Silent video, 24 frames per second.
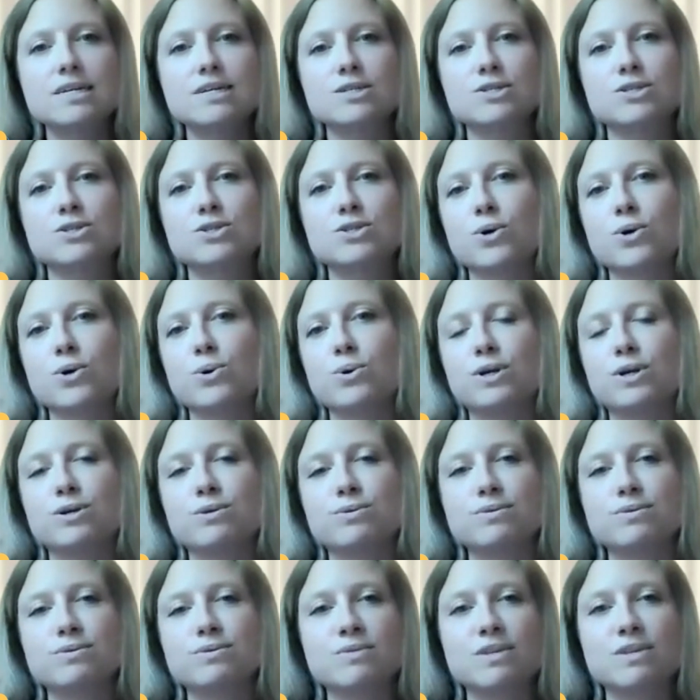So,
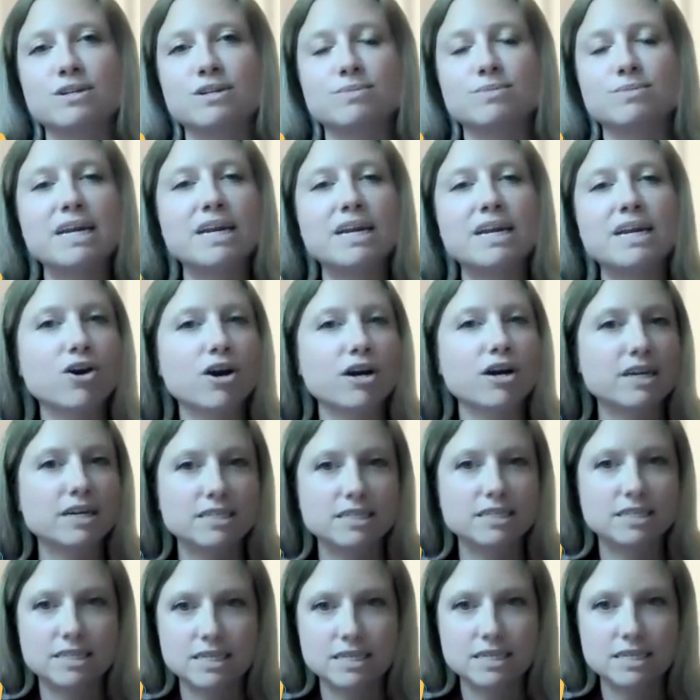there's many chronic
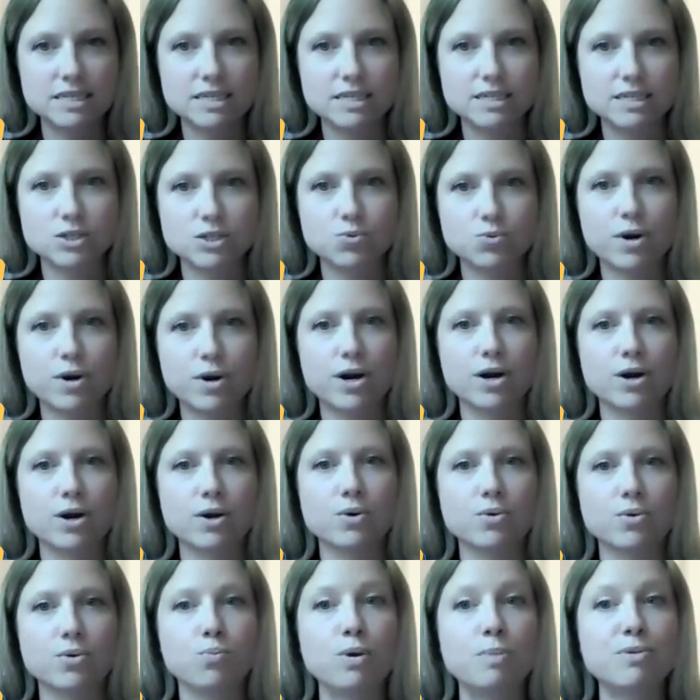diseases where
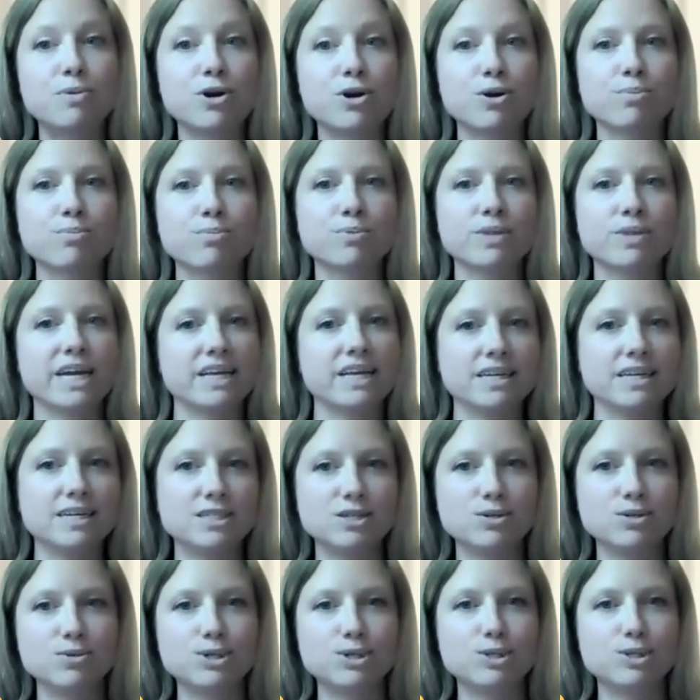women are likely
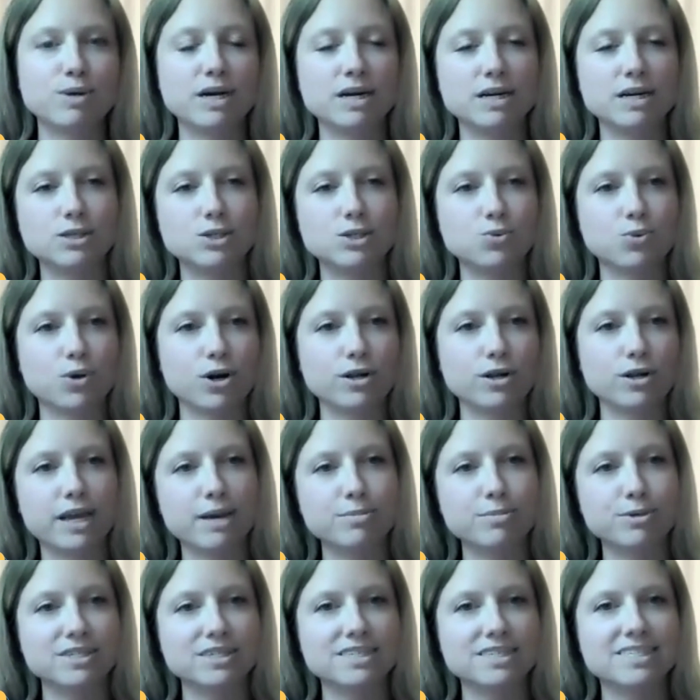to experience what are
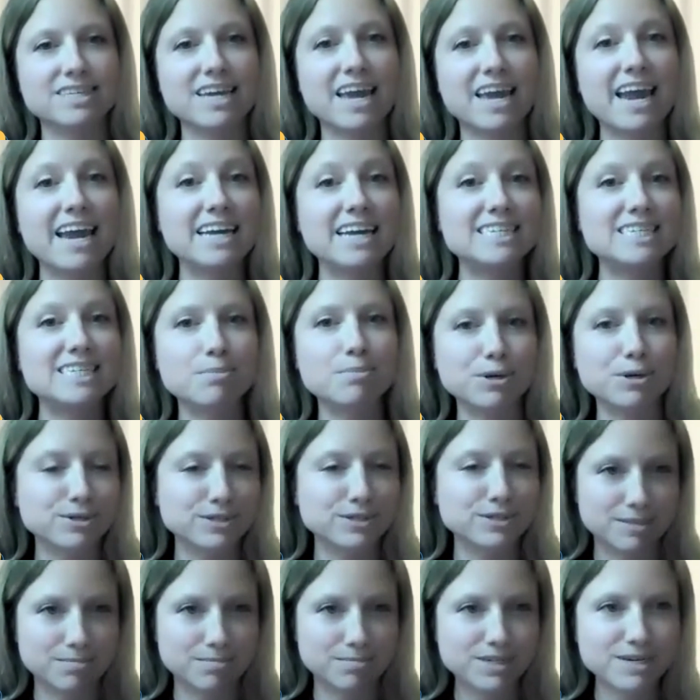labeled as atypical
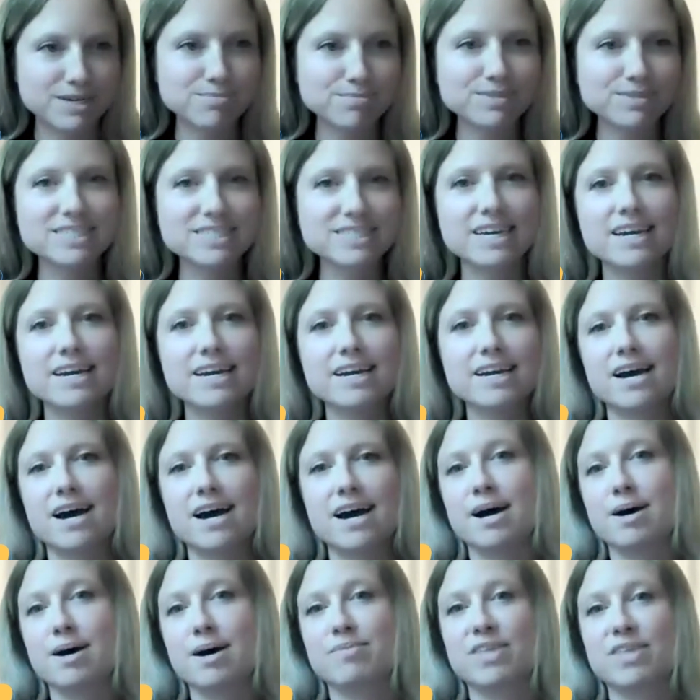symptoms.
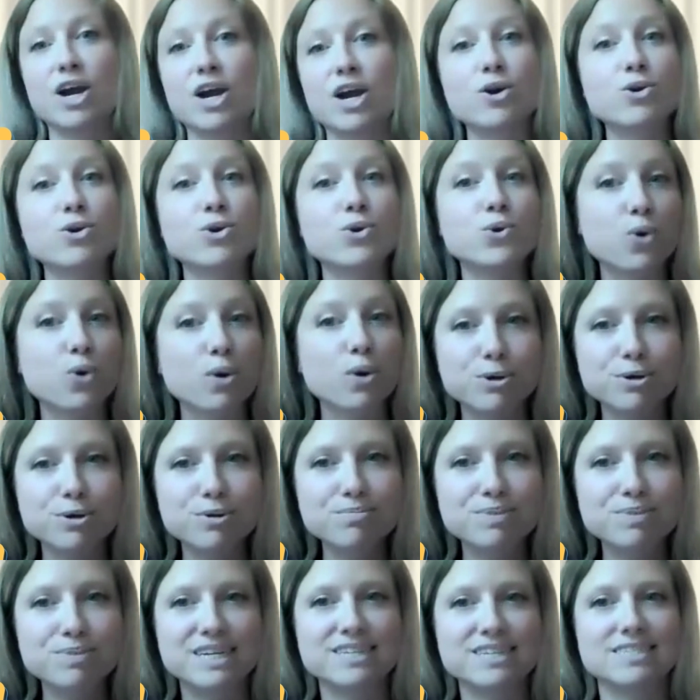They aren't normal
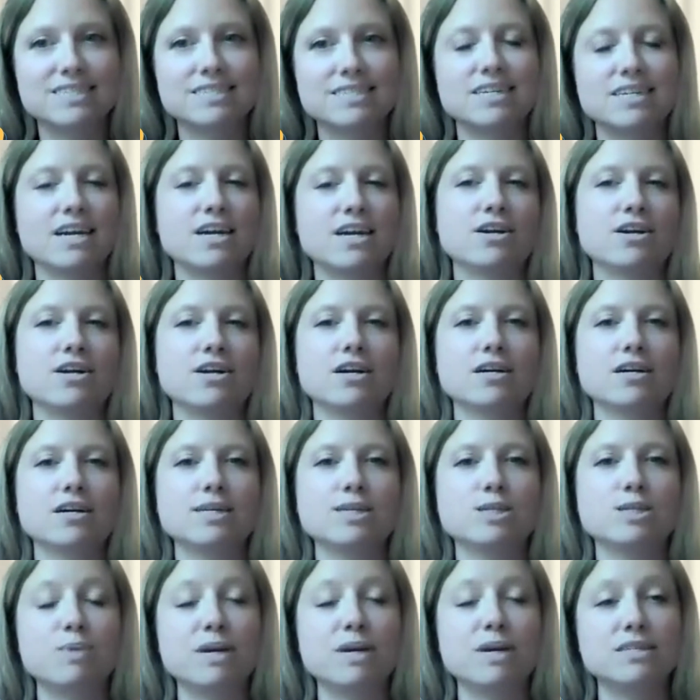because the standard
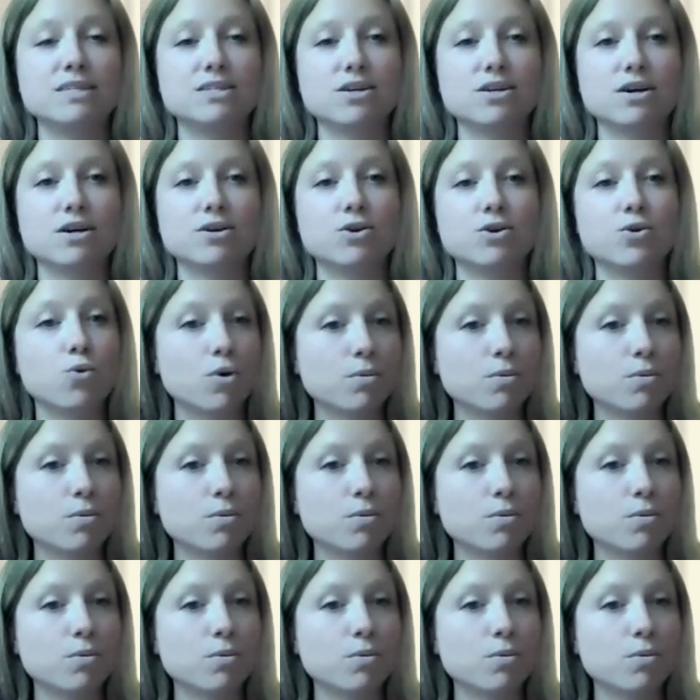is based on